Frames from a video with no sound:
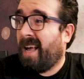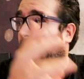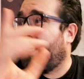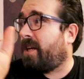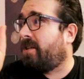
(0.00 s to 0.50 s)

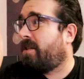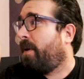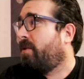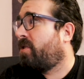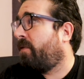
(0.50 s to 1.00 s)
I need to go to the
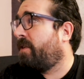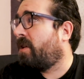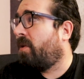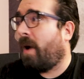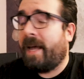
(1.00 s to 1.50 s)
post office
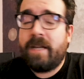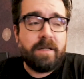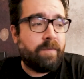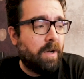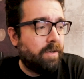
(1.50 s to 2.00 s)
on the way
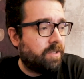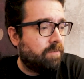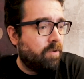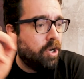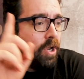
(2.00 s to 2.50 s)
because I've got to
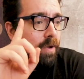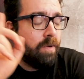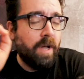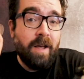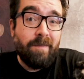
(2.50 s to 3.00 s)
renew